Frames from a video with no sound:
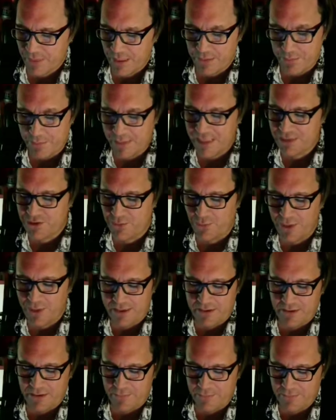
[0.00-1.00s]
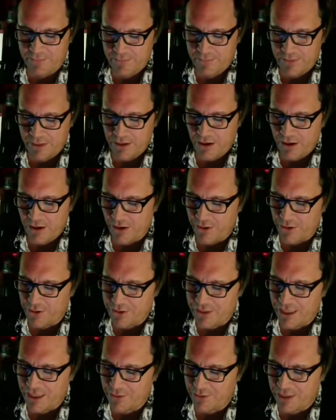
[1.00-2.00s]
Mixed with them are those
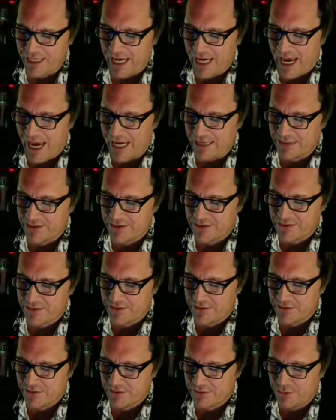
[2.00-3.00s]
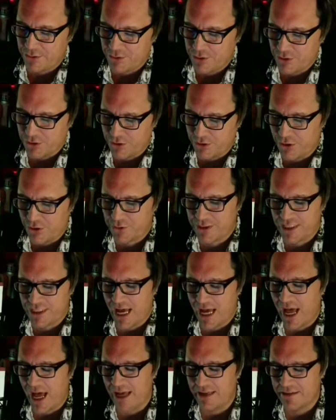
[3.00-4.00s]
outcasts who took no
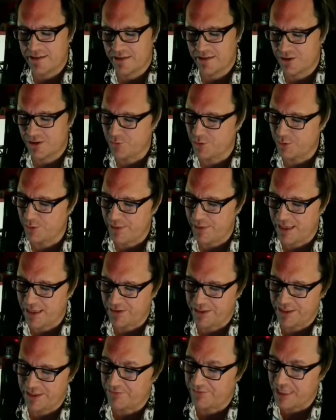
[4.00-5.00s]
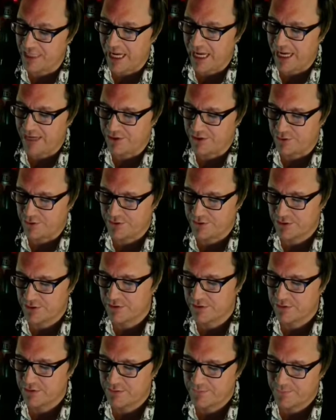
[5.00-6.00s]
sides in the rebellion of the angels.
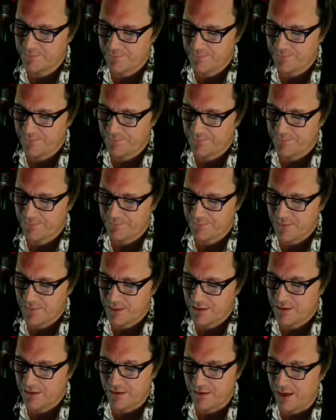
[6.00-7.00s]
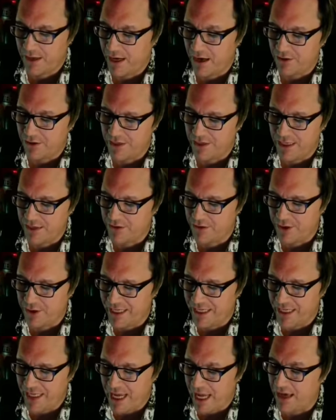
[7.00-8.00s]
They are neither
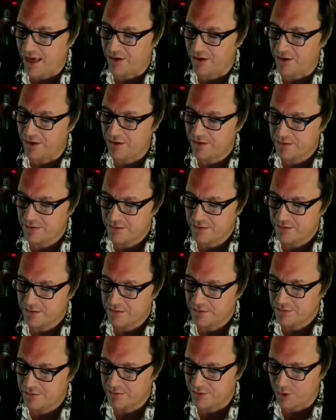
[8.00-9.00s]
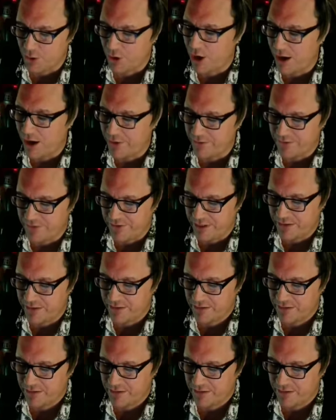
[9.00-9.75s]
in hell nor out of it.